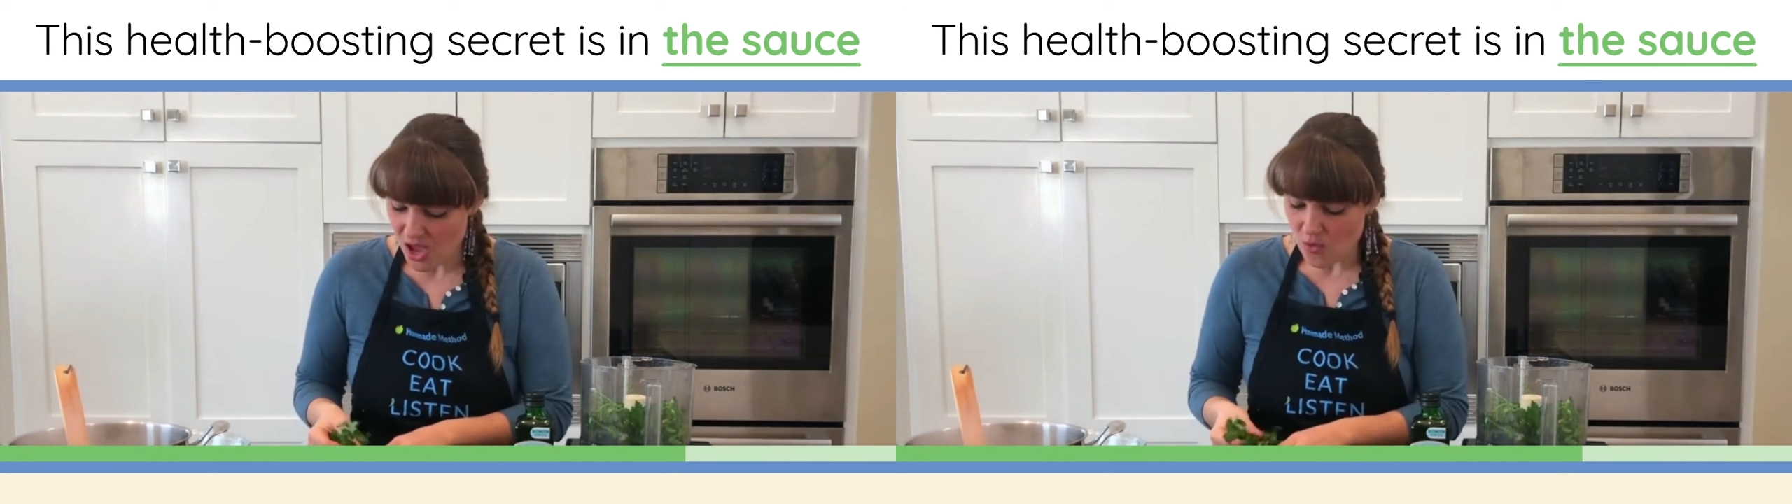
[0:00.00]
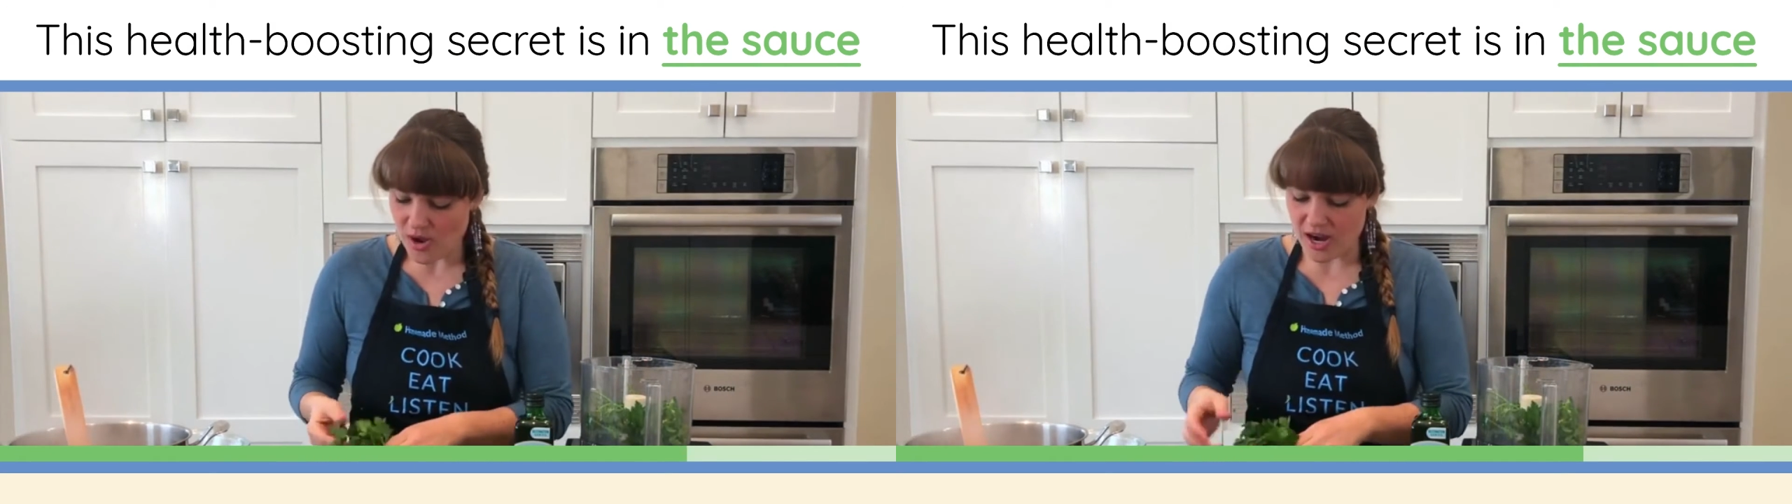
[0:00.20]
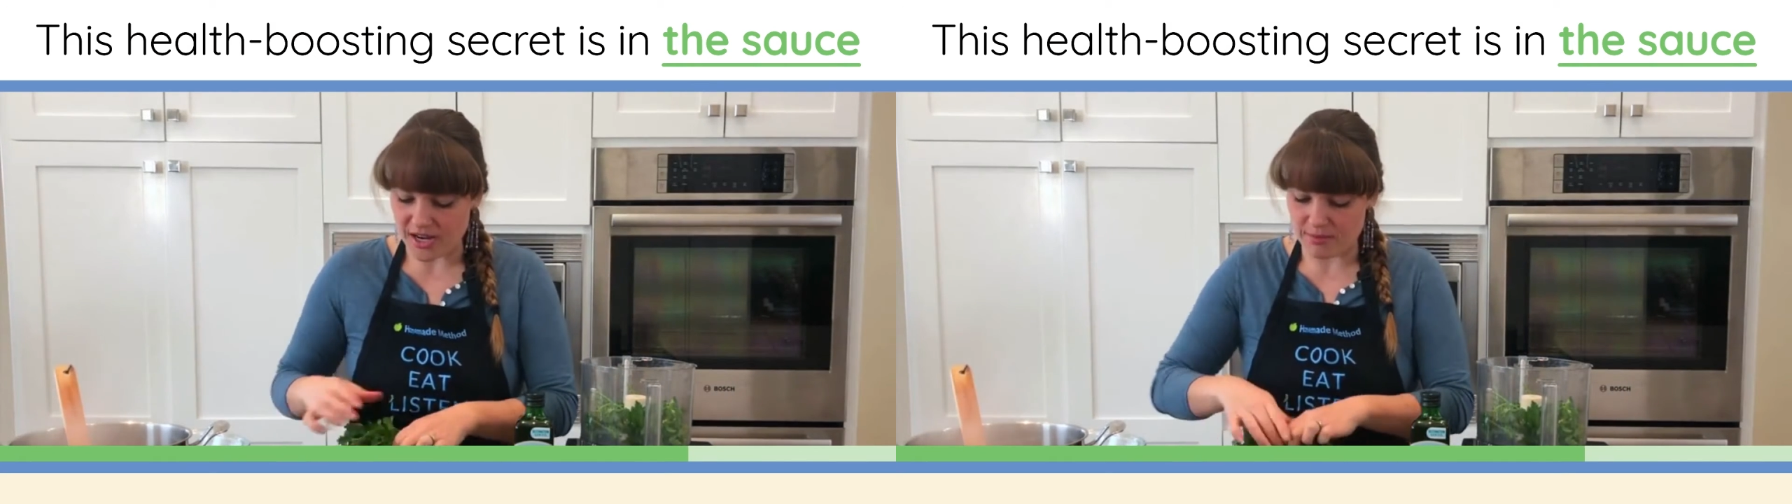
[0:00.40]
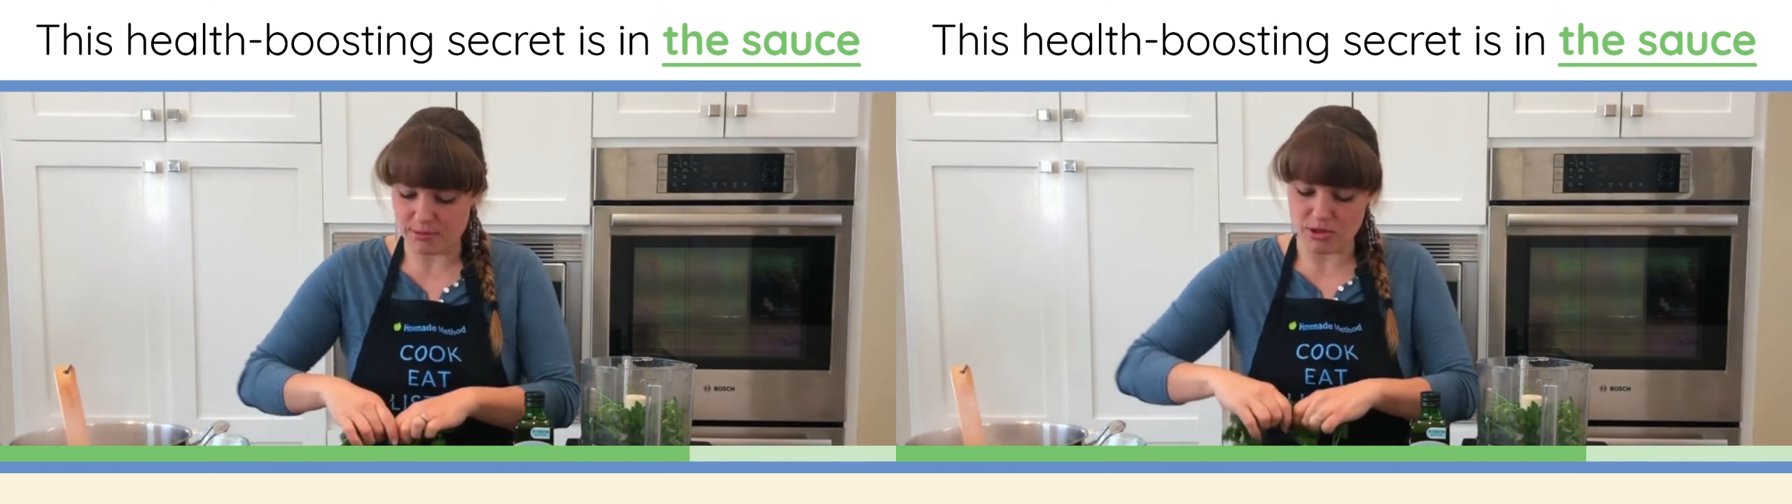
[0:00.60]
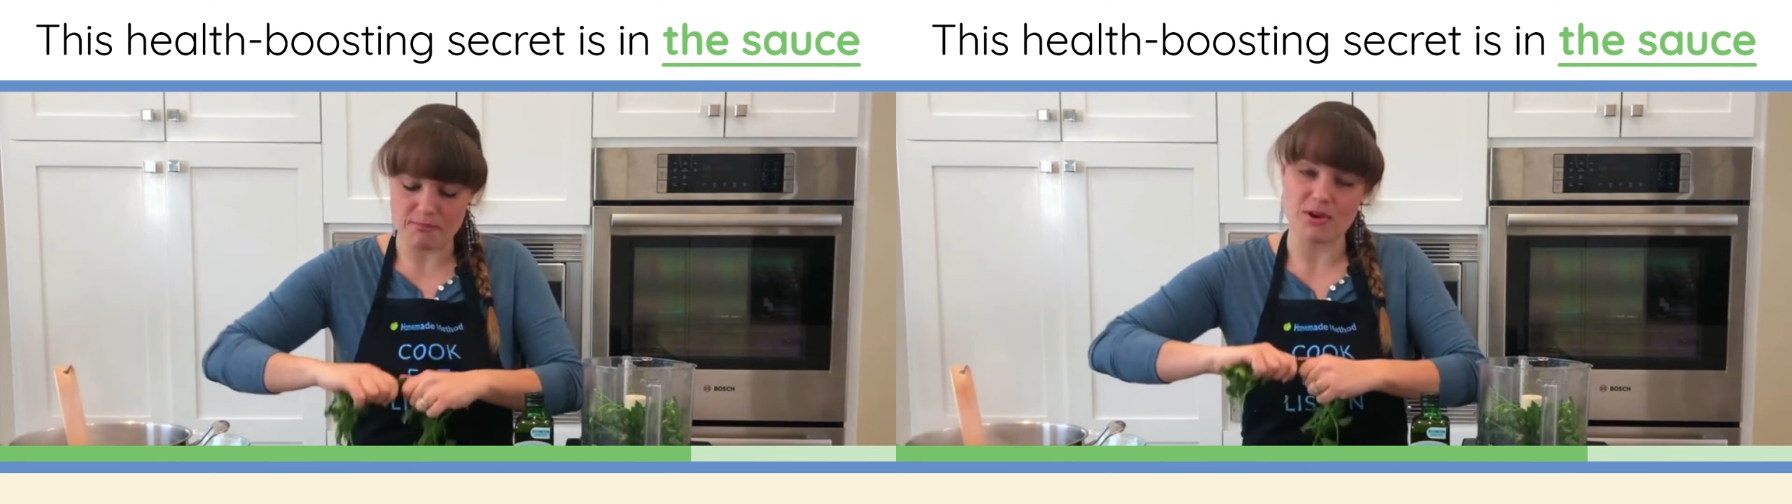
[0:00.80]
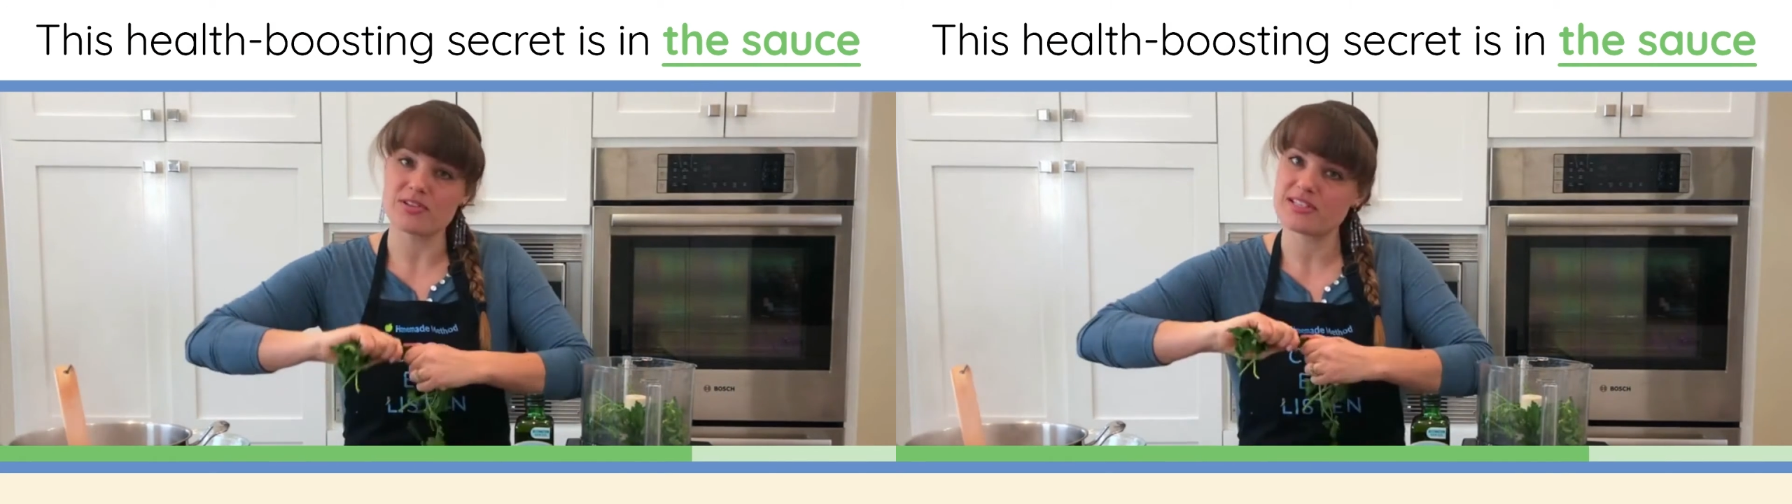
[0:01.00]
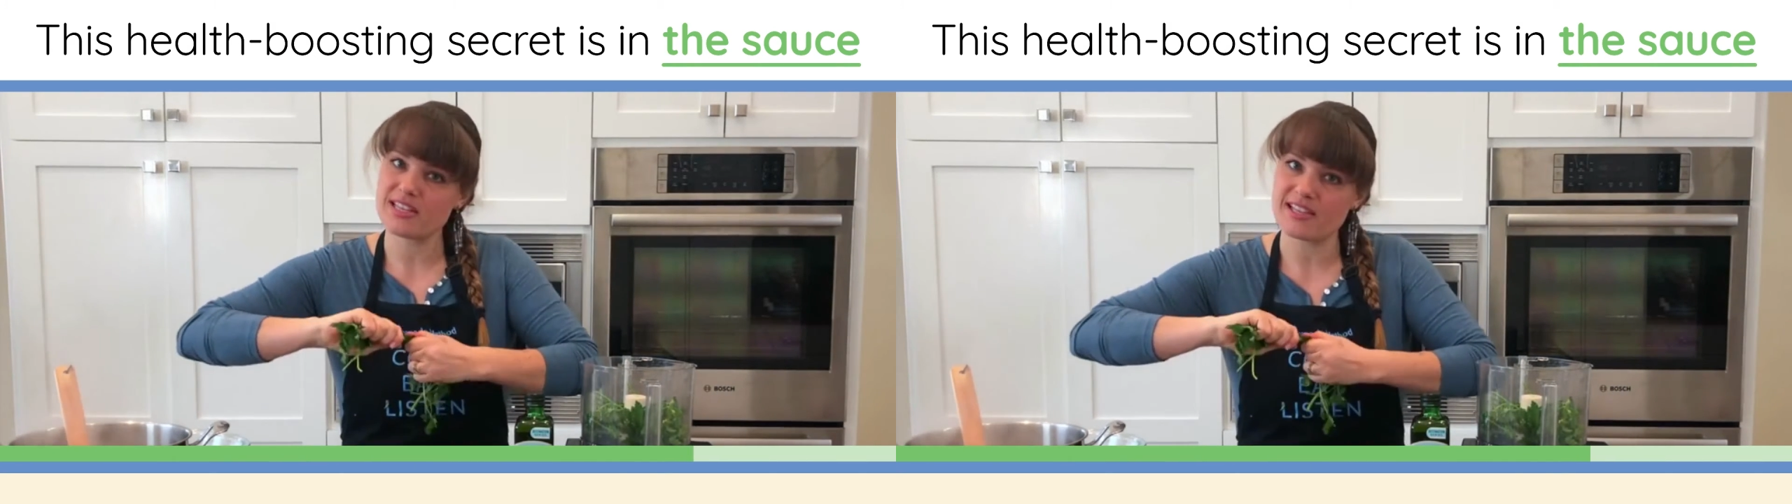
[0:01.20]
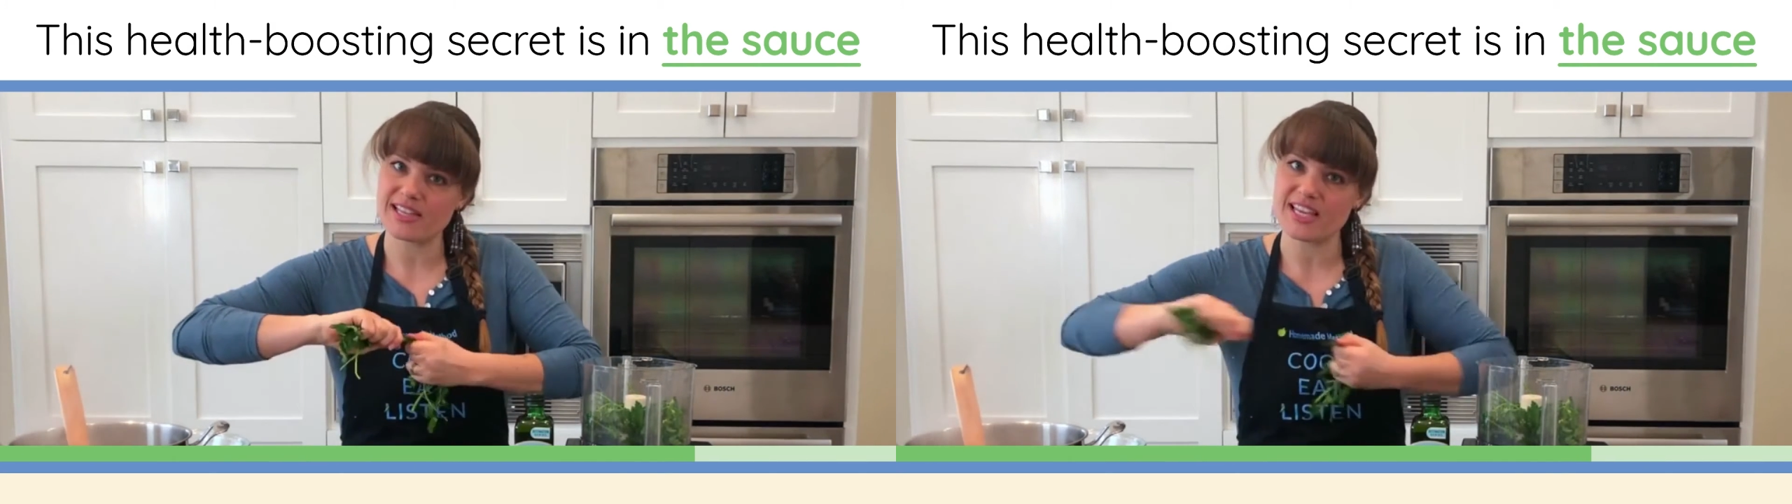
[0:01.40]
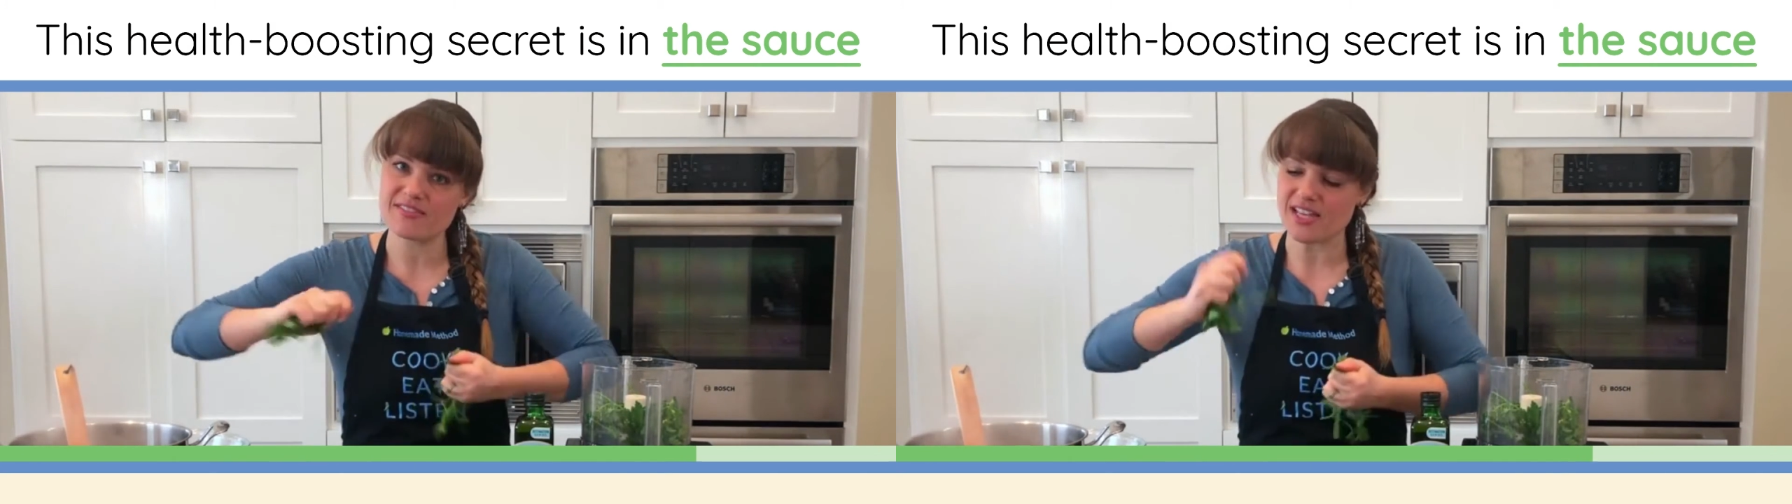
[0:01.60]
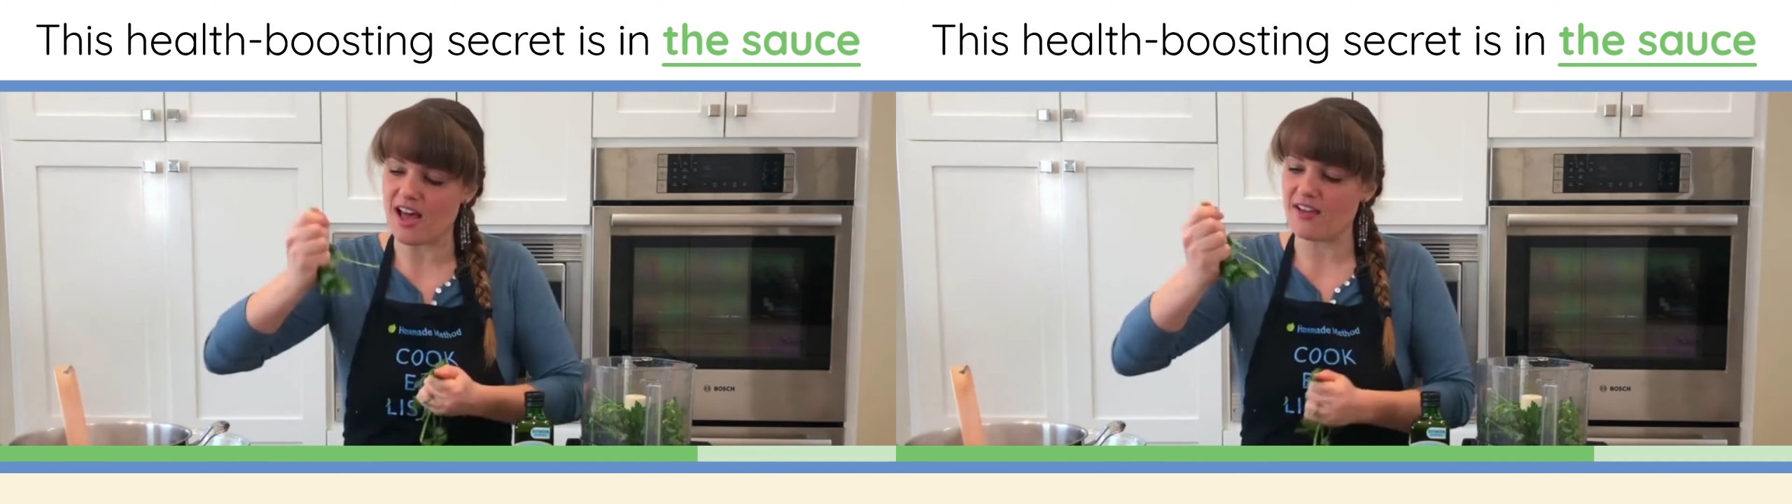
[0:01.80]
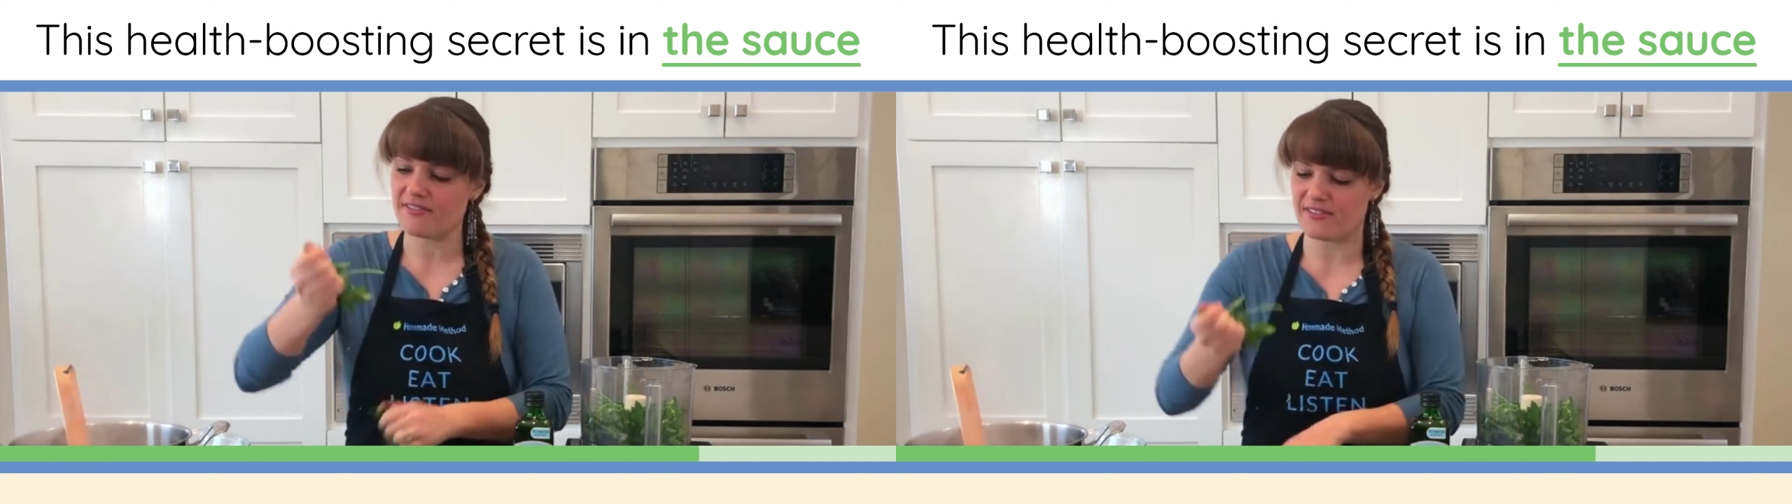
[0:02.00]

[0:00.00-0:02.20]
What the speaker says: We are going to pull mostly the leaves off.